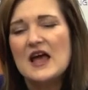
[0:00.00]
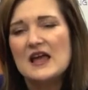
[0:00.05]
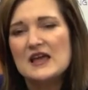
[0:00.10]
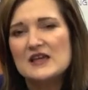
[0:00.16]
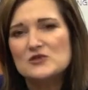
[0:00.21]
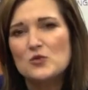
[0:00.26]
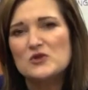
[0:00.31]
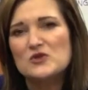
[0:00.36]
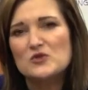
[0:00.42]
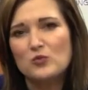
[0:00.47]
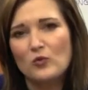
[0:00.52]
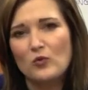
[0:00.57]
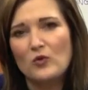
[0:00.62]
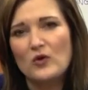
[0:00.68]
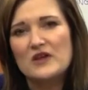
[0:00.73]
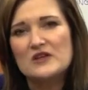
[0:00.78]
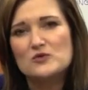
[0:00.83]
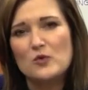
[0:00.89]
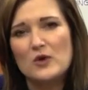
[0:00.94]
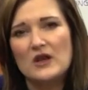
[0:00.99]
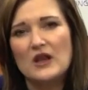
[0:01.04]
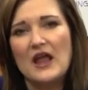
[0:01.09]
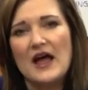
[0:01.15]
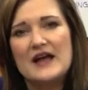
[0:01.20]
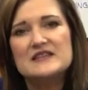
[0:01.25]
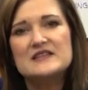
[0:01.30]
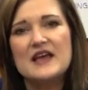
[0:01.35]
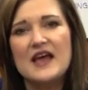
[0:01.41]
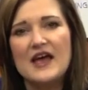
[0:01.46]
is, what's, is what
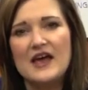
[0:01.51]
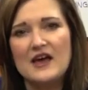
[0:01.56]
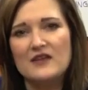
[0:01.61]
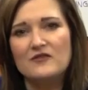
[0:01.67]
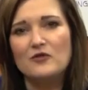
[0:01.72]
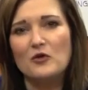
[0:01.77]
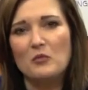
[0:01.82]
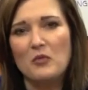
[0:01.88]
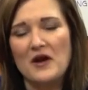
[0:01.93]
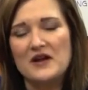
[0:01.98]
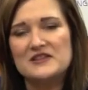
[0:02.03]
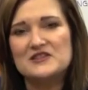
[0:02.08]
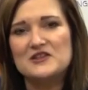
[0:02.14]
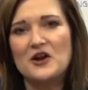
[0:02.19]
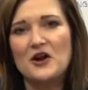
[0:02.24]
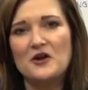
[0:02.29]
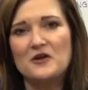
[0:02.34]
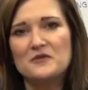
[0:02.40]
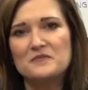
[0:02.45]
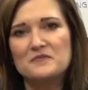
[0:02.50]
lies ahead for BrightStar. Star.